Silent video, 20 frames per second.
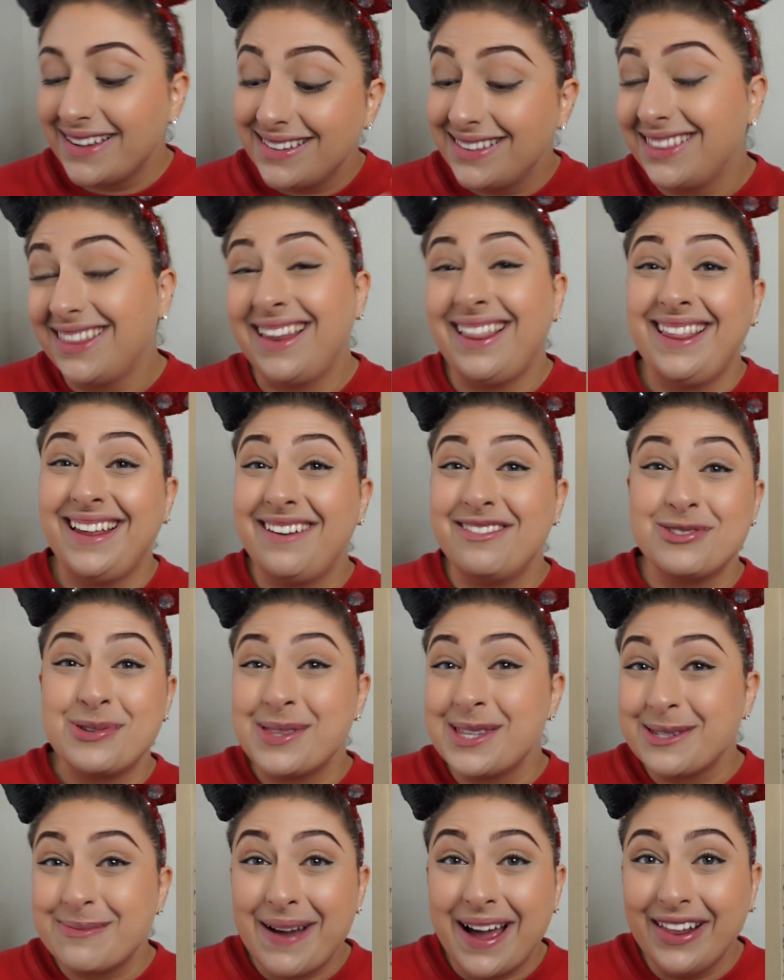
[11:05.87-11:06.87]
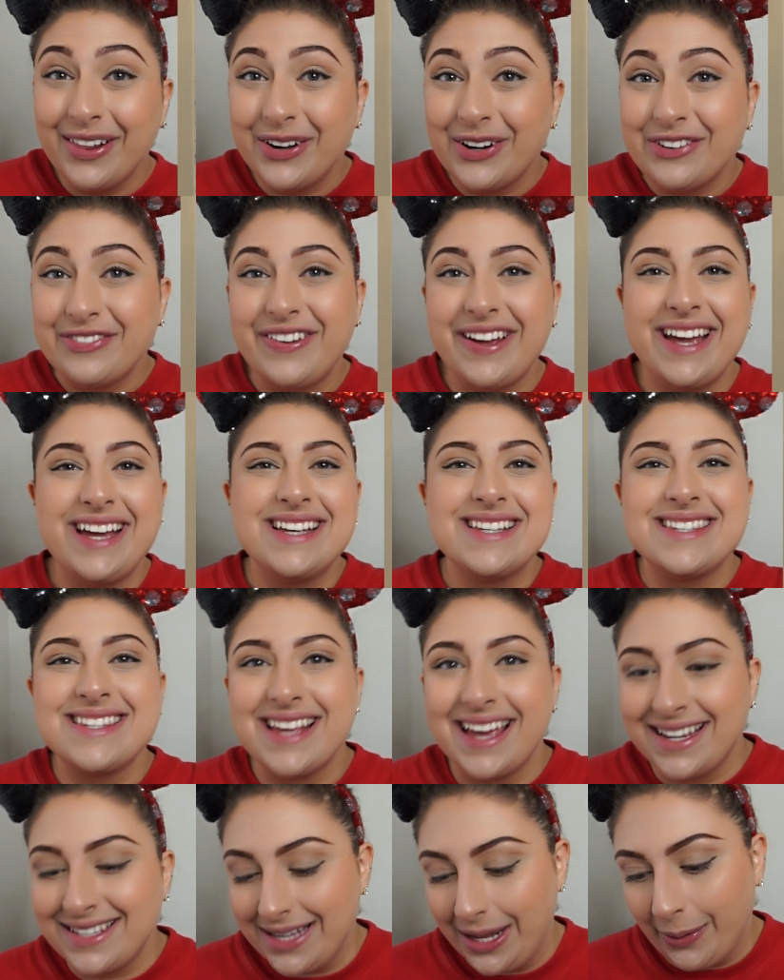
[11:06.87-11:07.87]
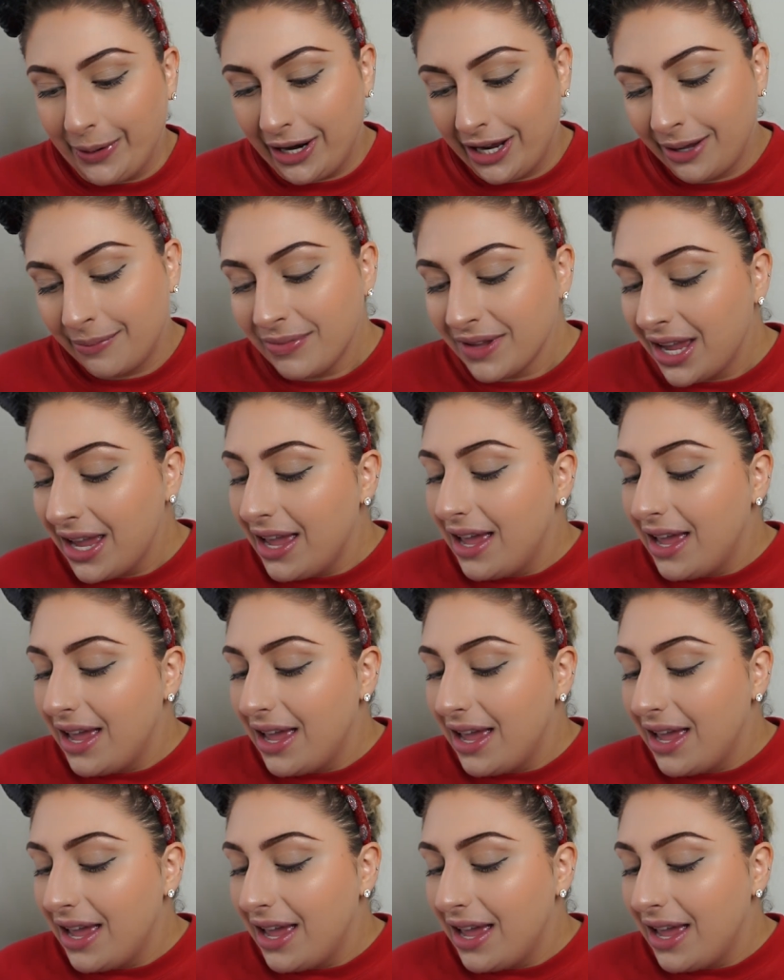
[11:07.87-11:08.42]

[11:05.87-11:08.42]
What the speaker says: Leaves with a smile on her face, etc.